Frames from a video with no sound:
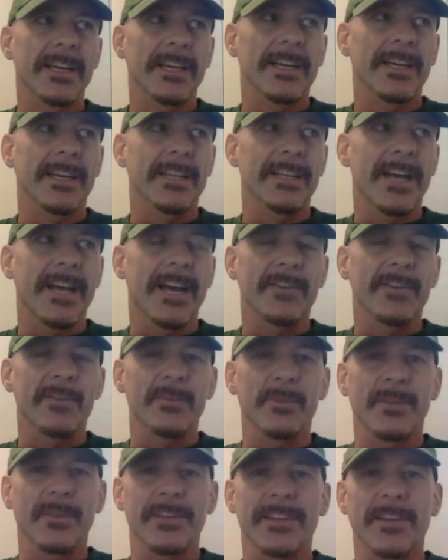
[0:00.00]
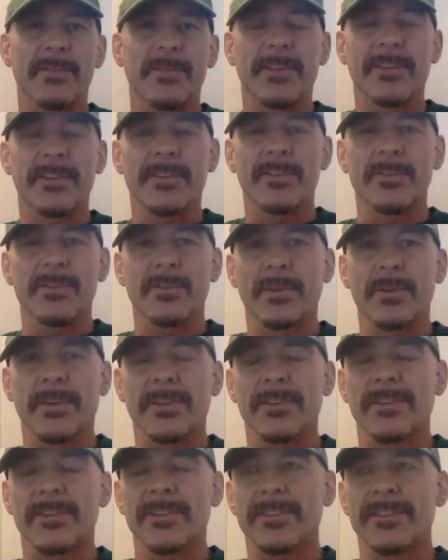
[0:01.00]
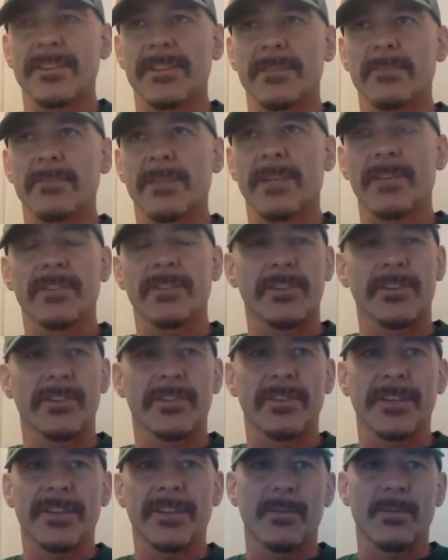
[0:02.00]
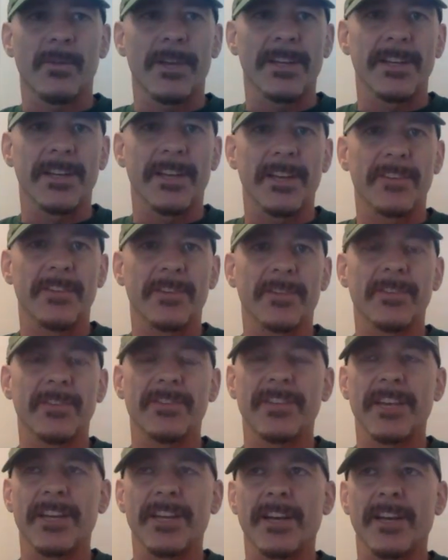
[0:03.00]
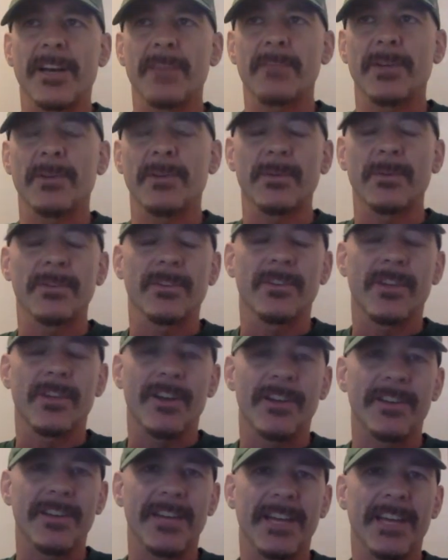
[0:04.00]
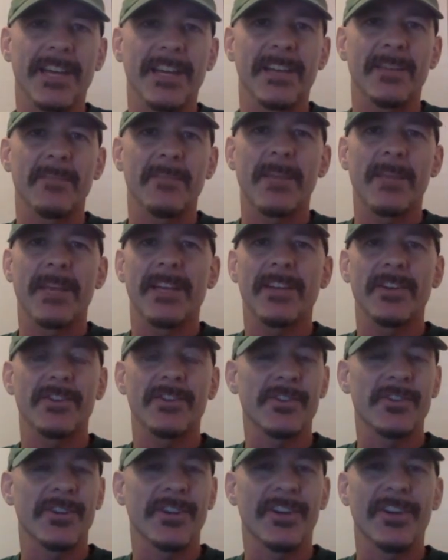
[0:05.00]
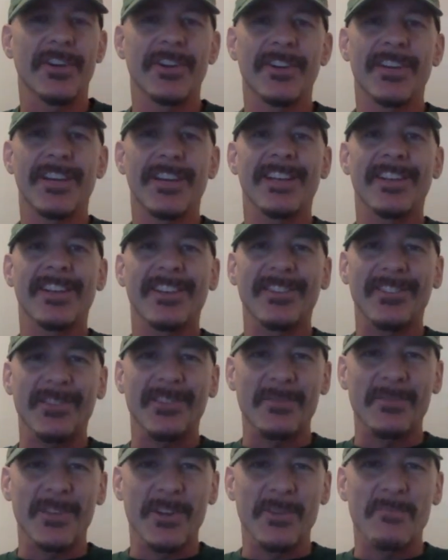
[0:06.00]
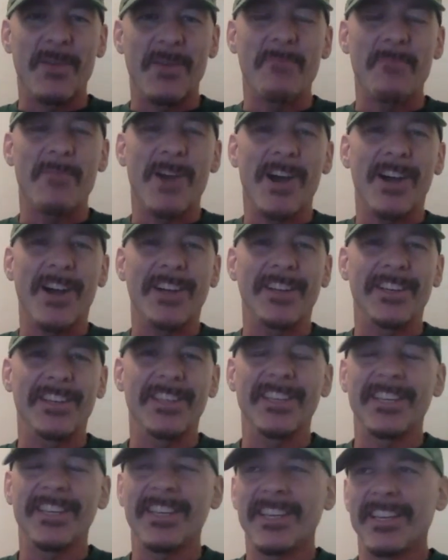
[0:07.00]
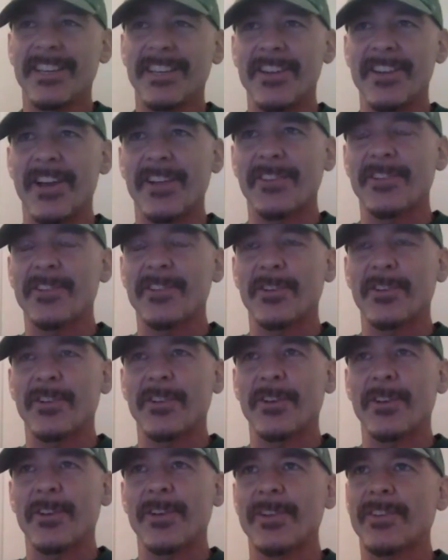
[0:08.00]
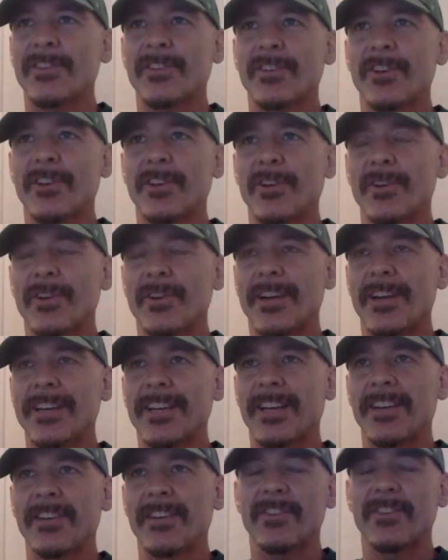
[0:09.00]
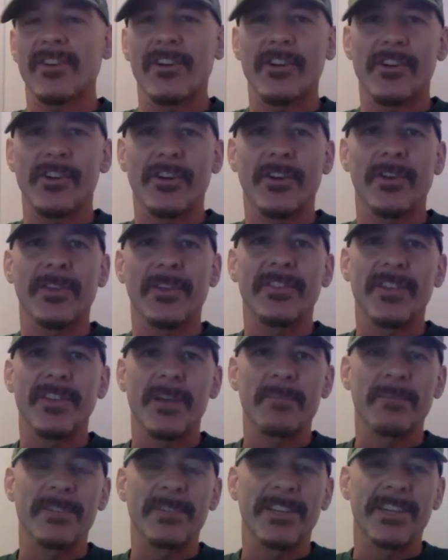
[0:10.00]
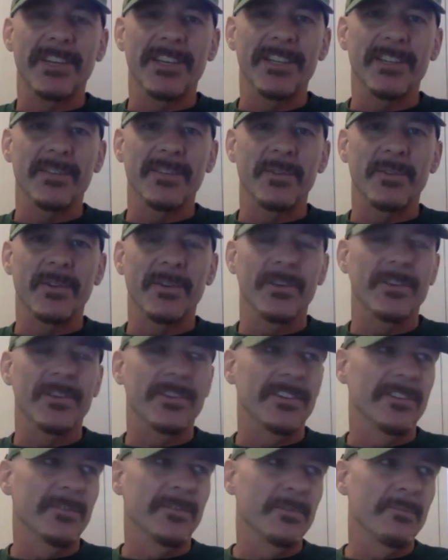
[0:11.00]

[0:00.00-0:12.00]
last week I went through basically just like a radiation setup, and it was a long day. And man, it triggered something in my body not so good. So I kind of started to go septic, and we were at the